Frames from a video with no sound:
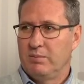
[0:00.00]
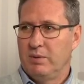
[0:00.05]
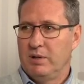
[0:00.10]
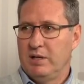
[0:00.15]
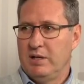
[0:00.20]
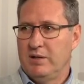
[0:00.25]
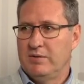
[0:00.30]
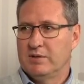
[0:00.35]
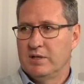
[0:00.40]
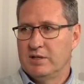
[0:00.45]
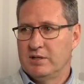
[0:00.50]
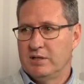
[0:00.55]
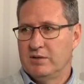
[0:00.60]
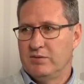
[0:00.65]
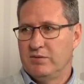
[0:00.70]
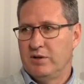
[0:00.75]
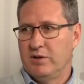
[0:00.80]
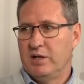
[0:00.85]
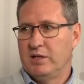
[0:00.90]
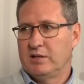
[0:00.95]
believes this is
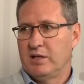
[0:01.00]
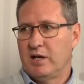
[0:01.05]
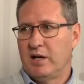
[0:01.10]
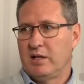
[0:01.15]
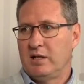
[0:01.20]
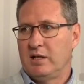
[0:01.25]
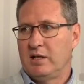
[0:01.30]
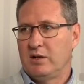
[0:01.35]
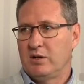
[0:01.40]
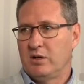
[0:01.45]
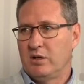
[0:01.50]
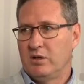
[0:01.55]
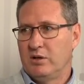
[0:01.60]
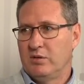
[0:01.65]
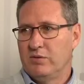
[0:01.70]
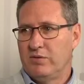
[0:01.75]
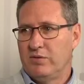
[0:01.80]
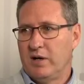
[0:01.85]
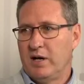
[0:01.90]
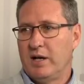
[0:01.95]
very tightly
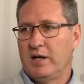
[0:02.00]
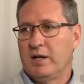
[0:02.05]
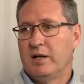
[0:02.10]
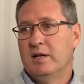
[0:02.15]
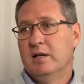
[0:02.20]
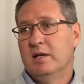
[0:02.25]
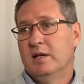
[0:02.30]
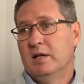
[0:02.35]
codified,